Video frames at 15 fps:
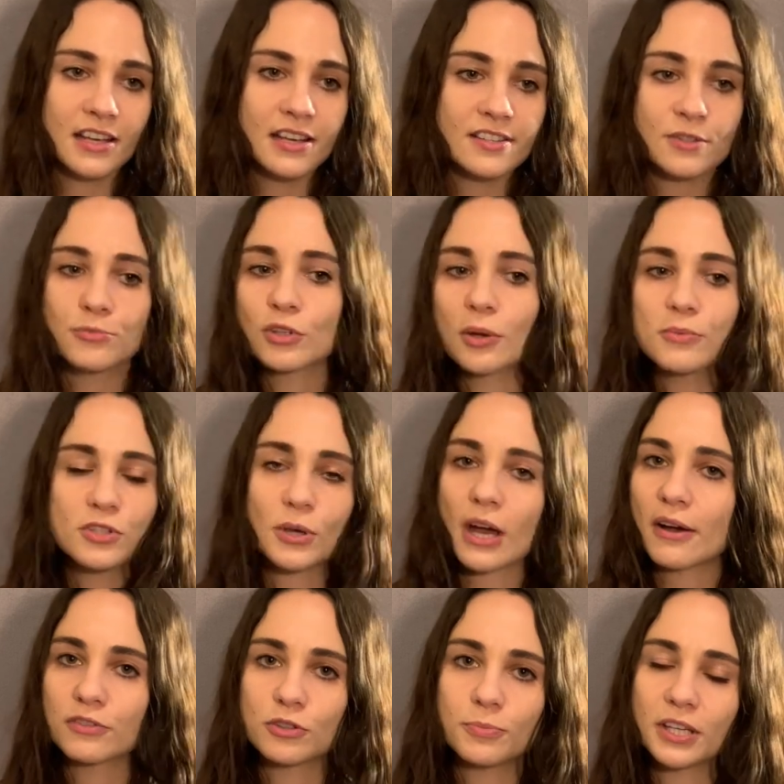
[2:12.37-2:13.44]
sometimes you
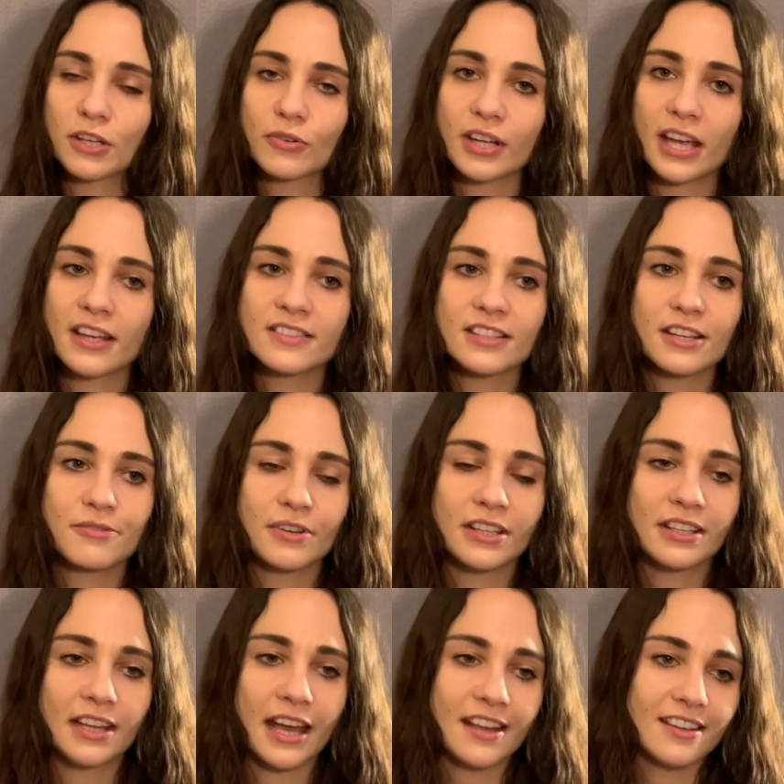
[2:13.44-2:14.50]
have to be creative
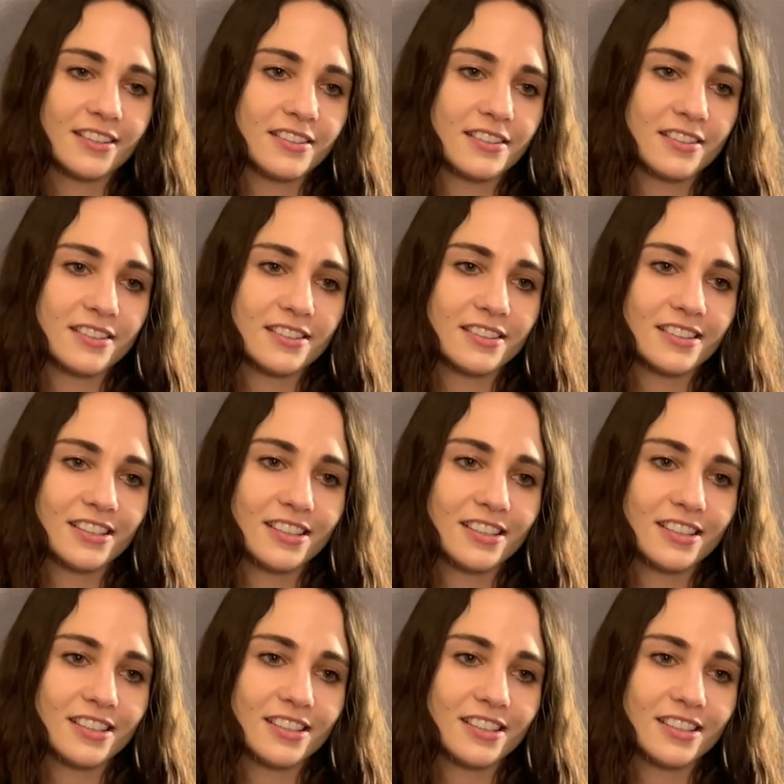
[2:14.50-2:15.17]
and